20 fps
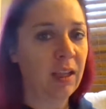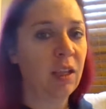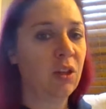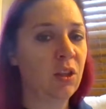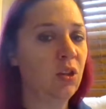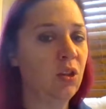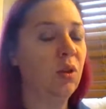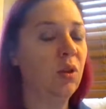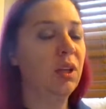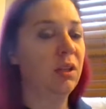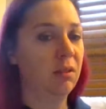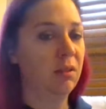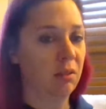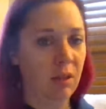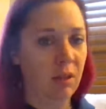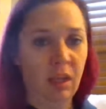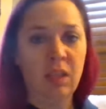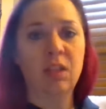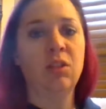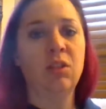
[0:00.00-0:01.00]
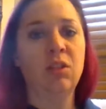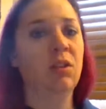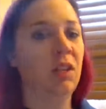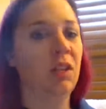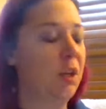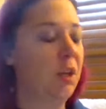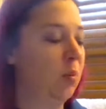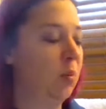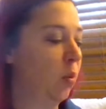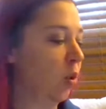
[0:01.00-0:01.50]
You can
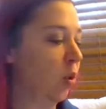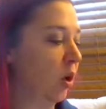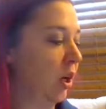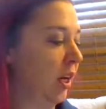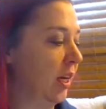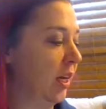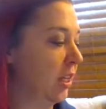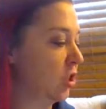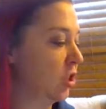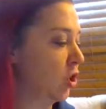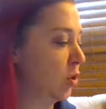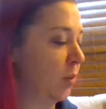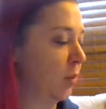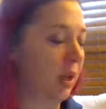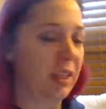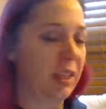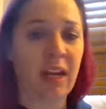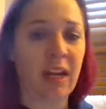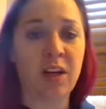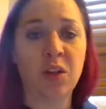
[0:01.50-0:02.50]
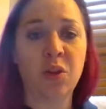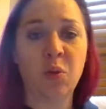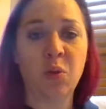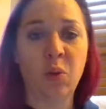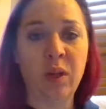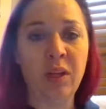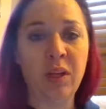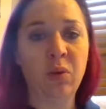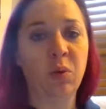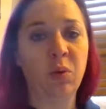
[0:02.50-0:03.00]
keep working. It's just by the end of the
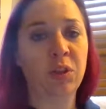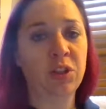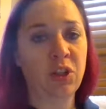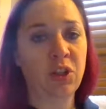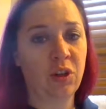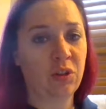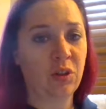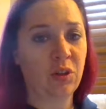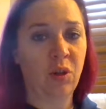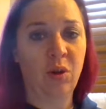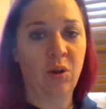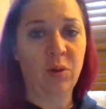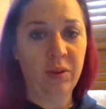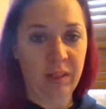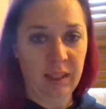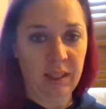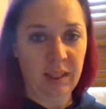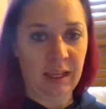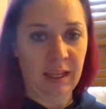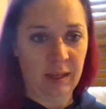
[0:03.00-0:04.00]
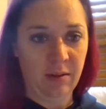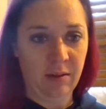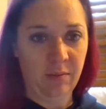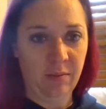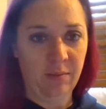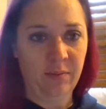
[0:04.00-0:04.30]
week, we'll turn the whole thing in.